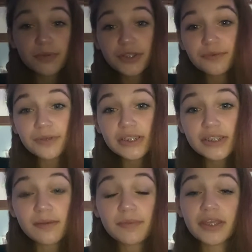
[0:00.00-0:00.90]
when you're reading
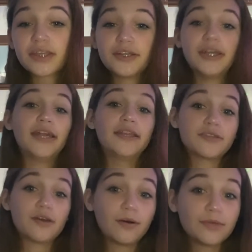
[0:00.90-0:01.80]
something in your head
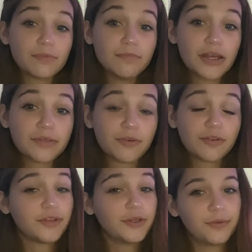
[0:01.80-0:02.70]
is always much more
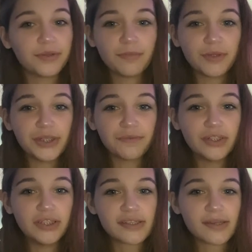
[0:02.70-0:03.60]
fluent than when you're
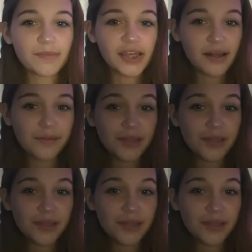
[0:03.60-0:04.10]
reading something out